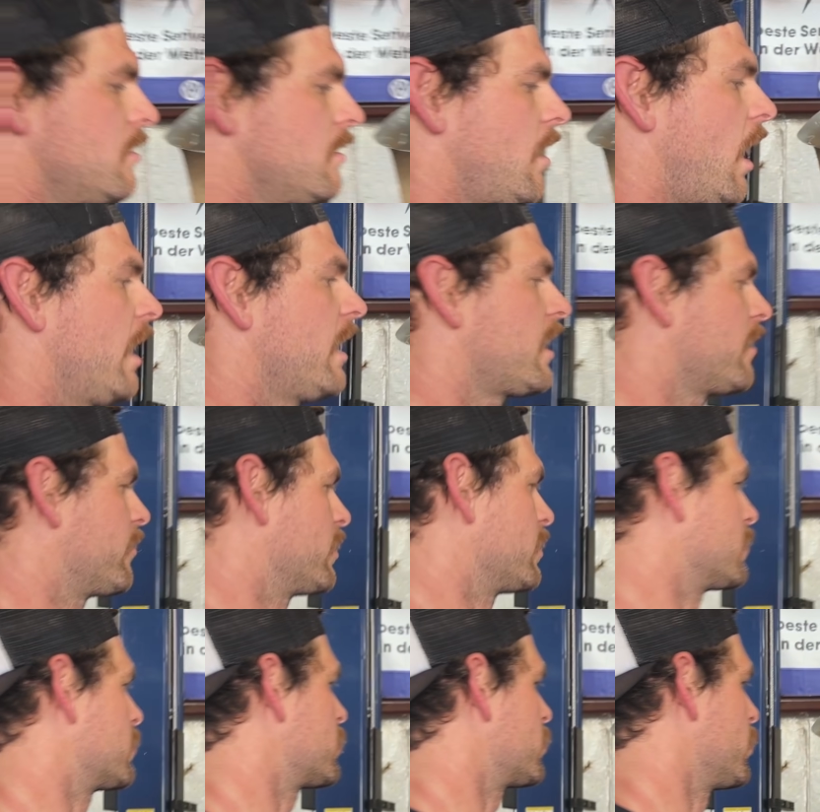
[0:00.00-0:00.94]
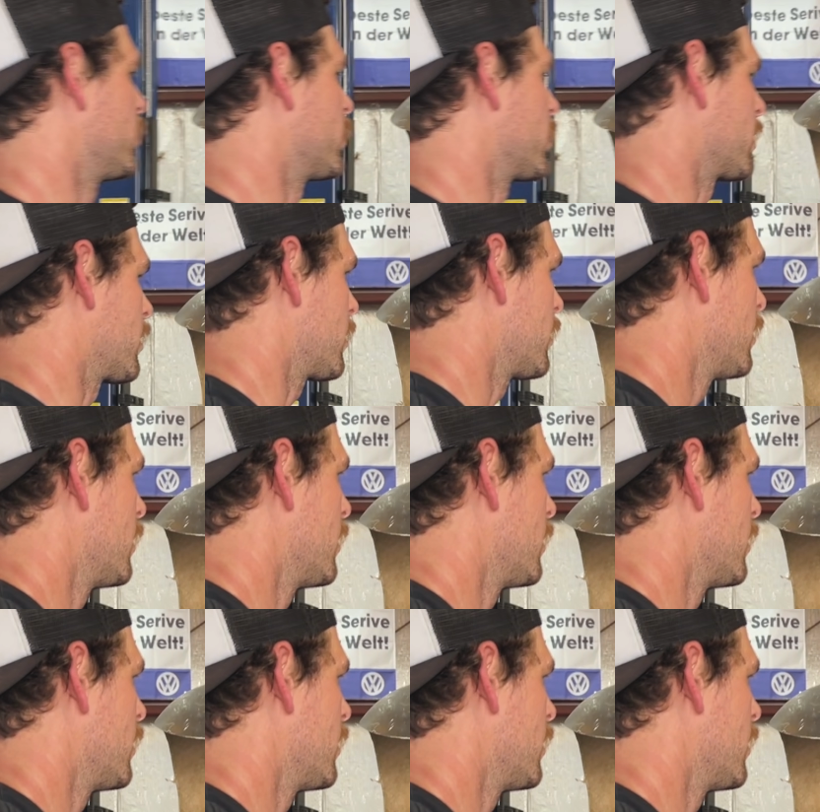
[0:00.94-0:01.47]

I think even sooner.